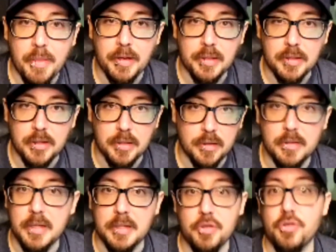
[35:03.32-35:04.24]
I think it's an
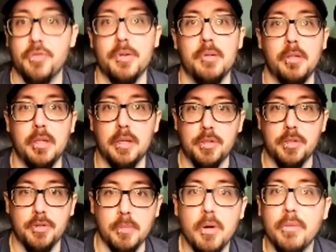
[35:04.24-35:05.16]
extremely,
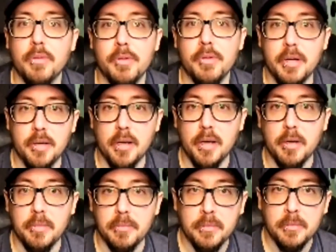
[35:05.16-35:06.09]
extremely overrated
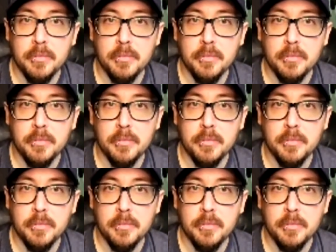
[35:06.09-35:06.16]
game.